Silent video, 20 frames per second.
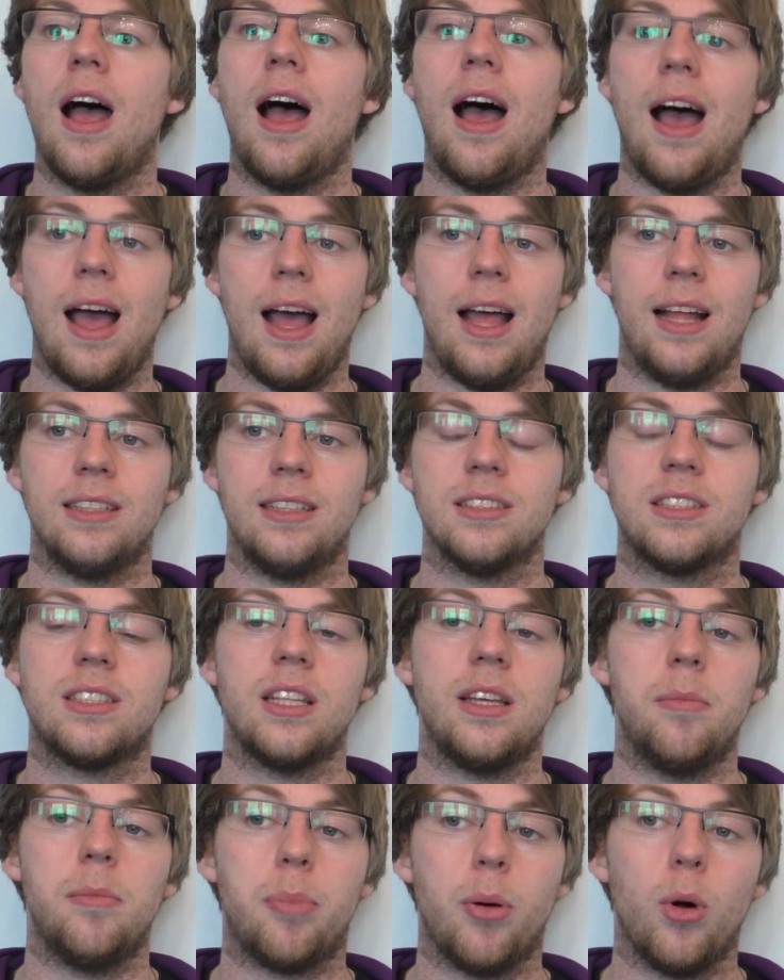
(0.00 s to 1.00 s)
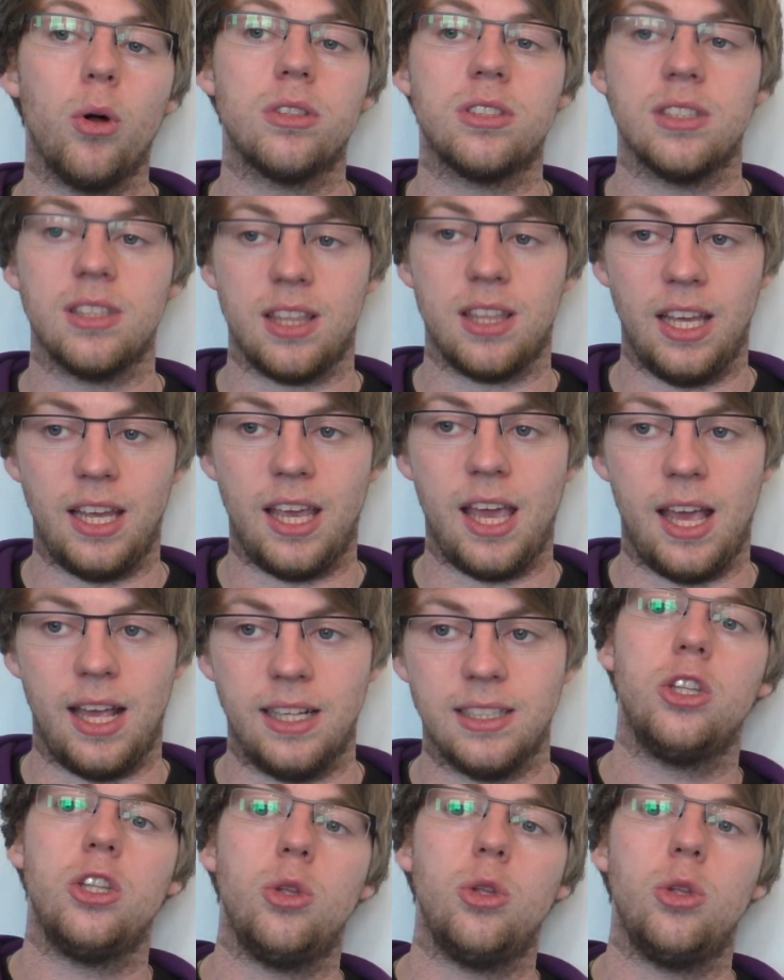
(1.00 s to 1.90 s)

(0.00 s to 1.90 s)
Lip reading: And the important thing is,